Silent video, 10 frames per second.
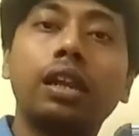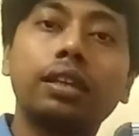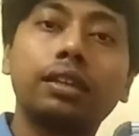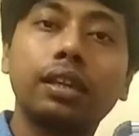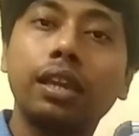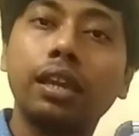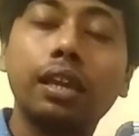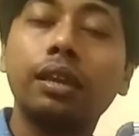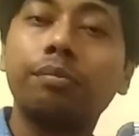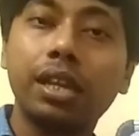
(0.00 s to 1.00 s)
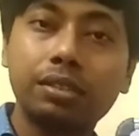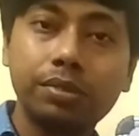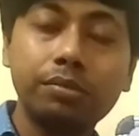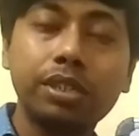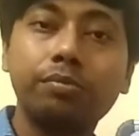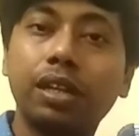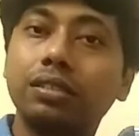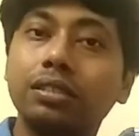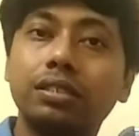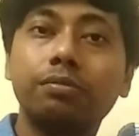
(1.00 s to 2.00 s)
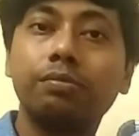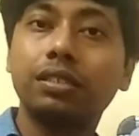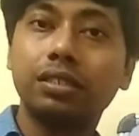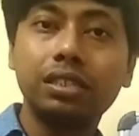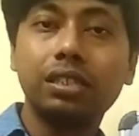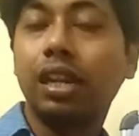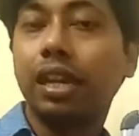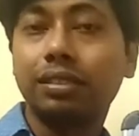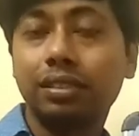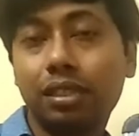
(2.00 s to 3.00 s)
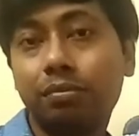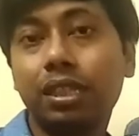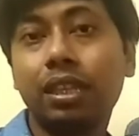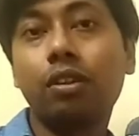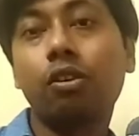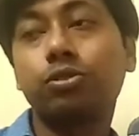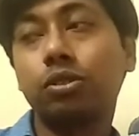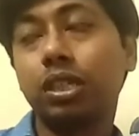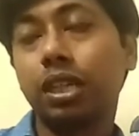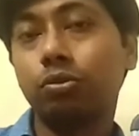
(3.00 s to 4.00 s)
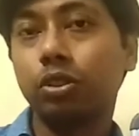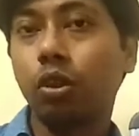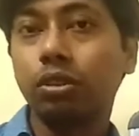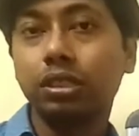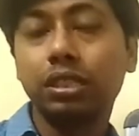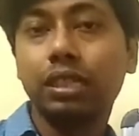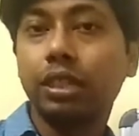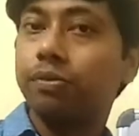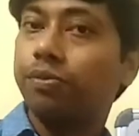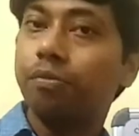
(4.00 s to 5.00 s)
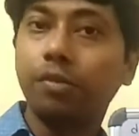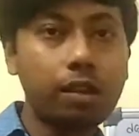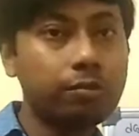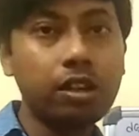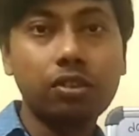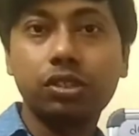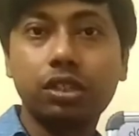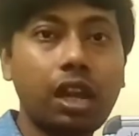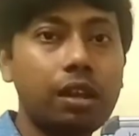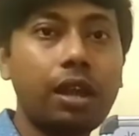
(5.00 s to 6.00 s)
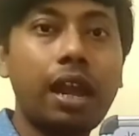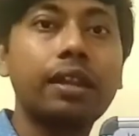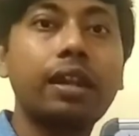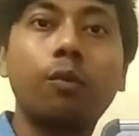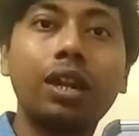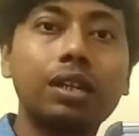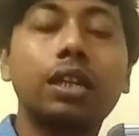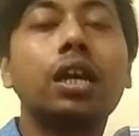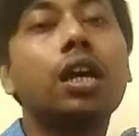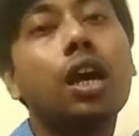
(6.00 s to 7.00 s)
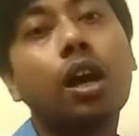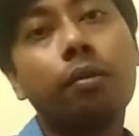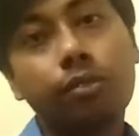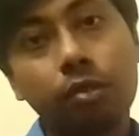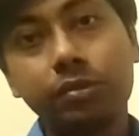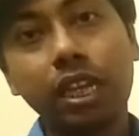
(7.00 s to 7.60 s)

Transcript: like AA plus BB plus CC plus DD, like methane also react with oxygen, they will form carbon dioxide and water. From